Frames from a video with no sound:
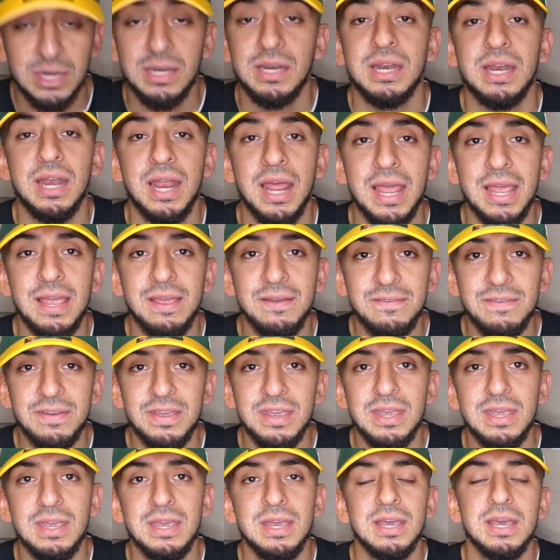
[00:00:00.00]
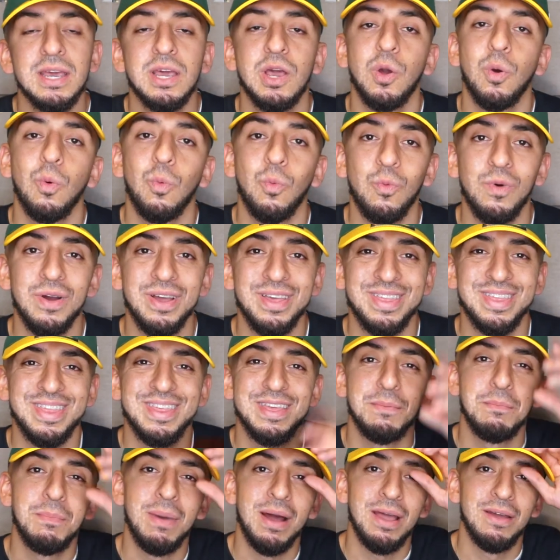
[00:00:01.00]
navy with
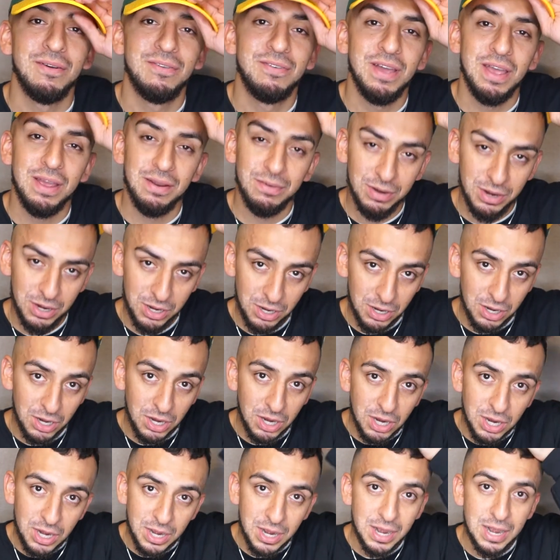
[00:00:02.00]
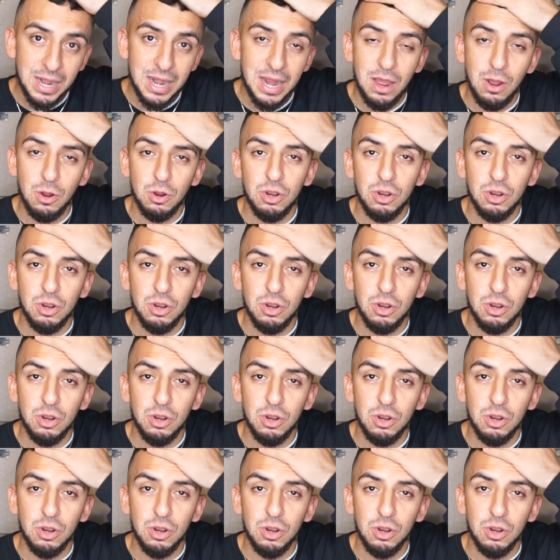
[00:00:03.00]
my favorite now